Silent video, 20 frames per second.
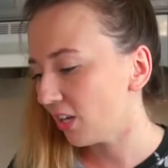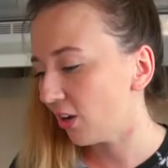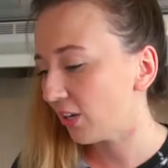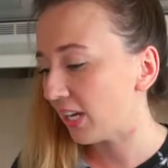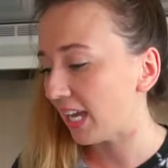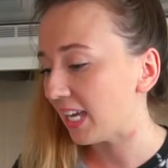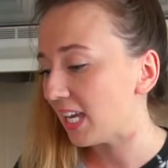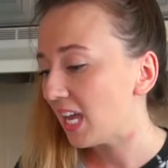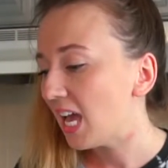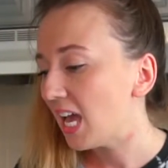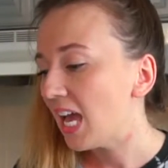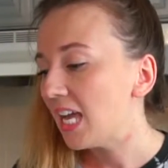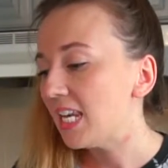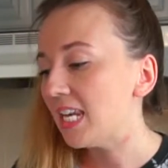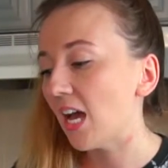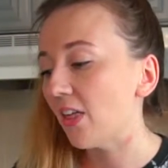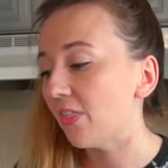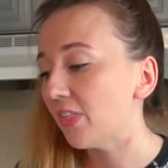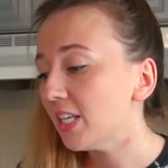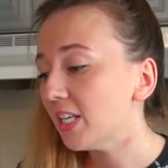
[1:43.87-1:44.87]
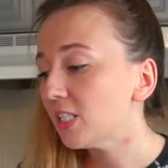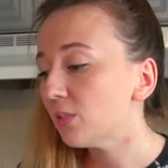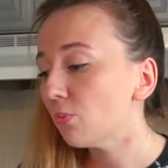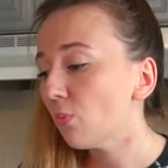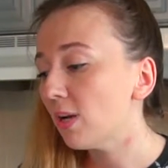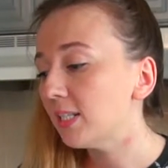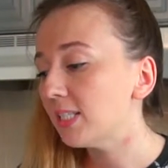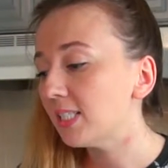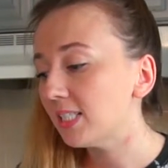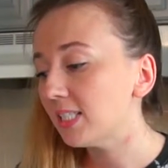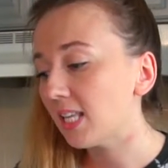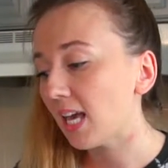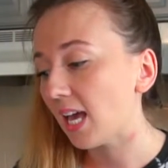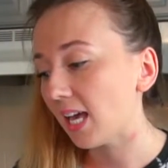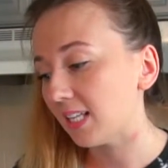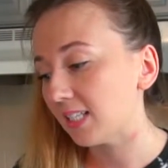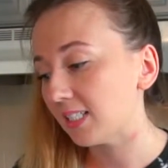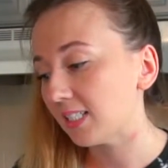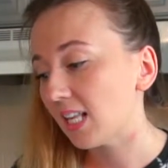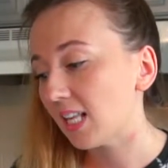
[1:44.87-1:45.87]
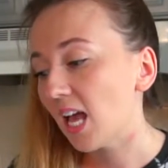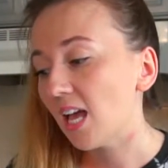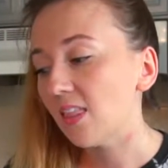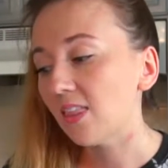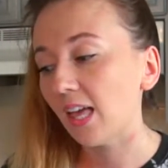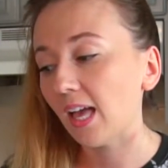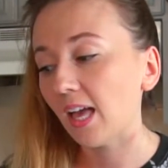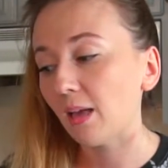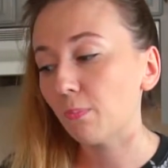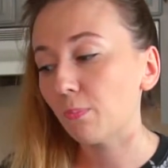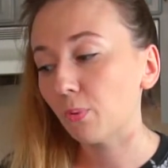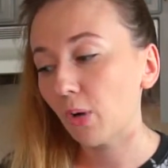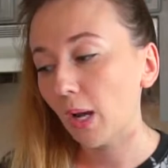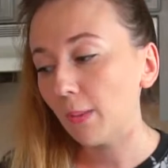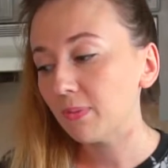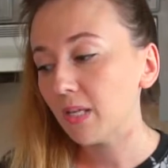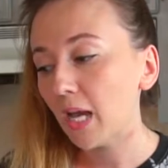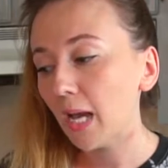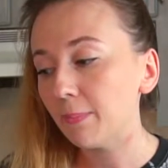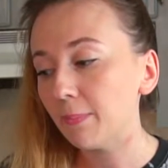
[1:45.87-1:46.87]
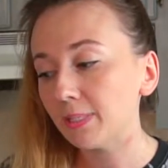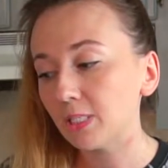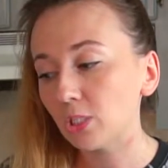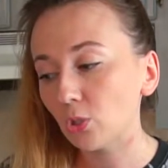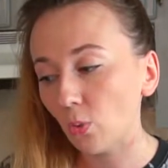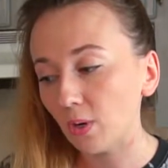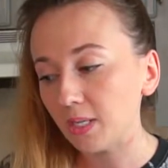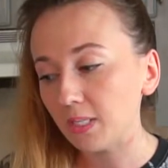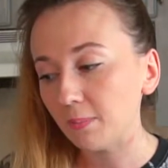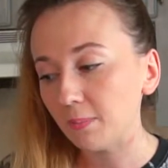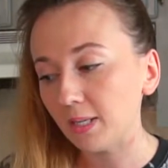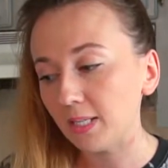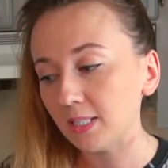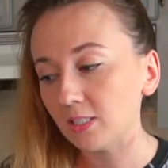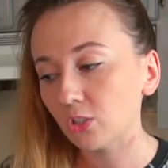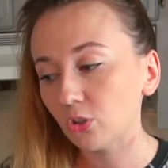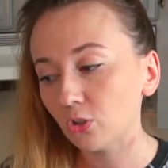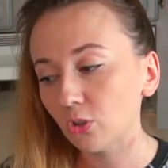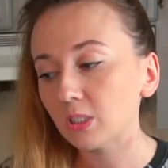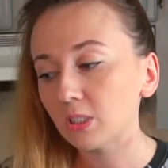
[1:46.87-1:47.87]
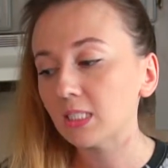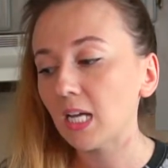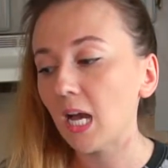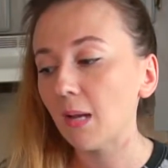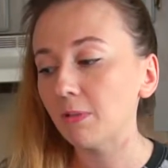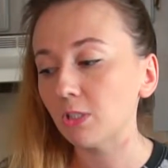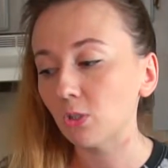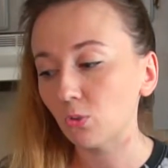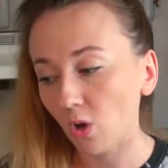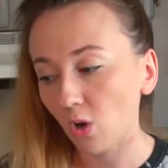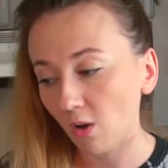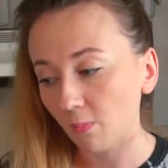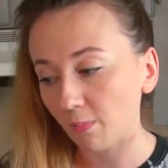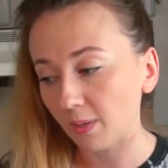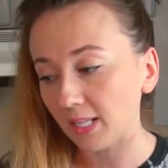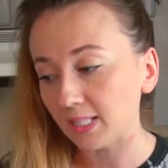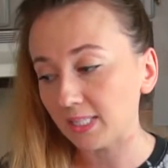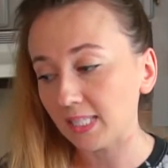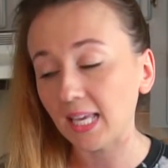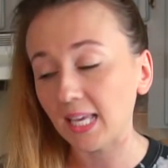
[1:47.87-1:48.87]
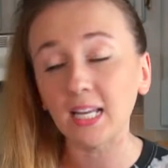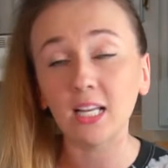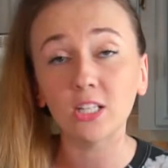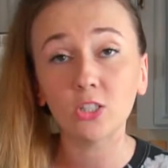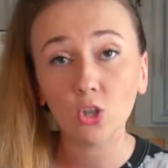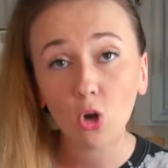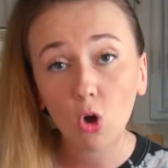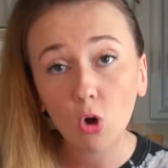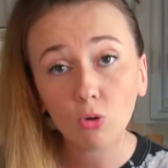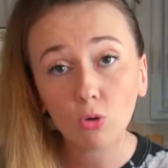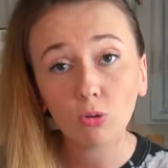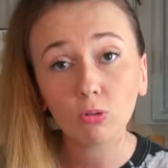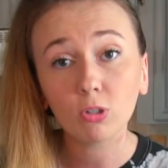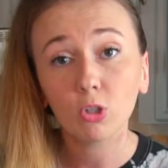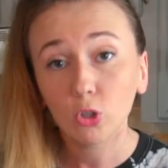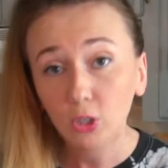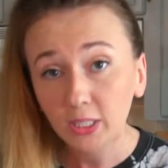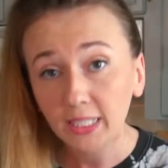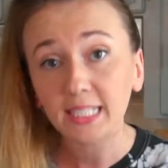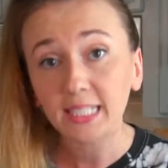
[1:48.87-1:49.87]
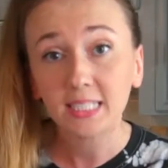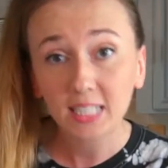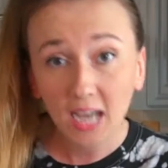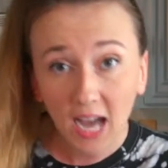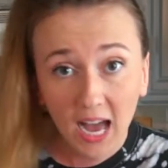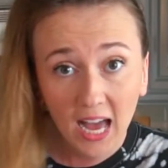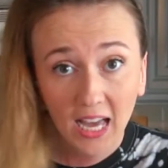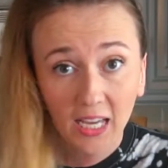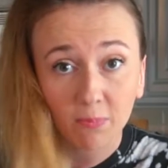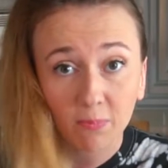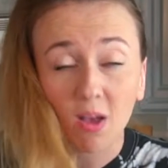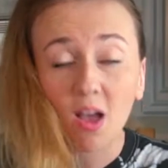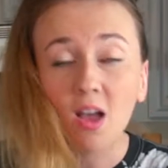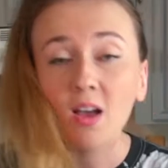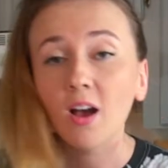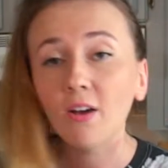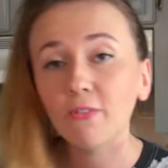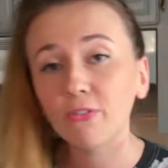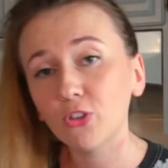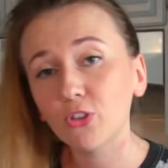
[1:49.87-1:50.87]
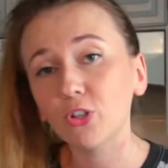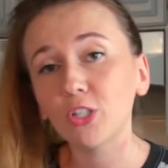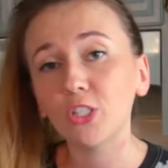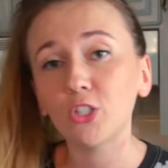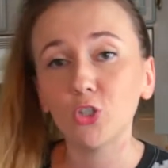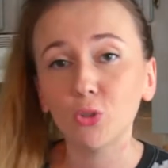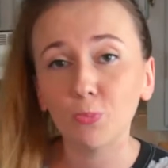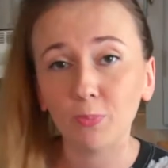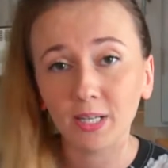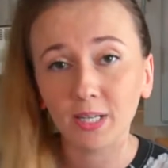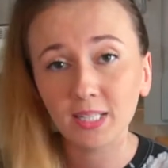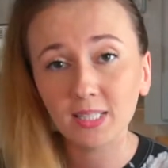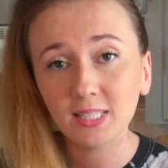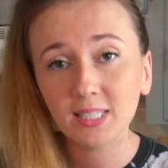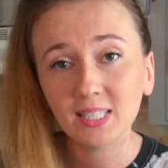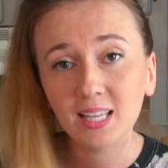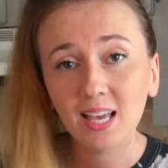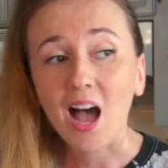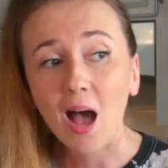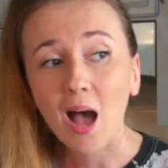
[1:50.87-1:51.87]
Okay, now this one says that prep time is 20 minutes, cook time is 12 minutes, and a total cooking time of 32 minutes.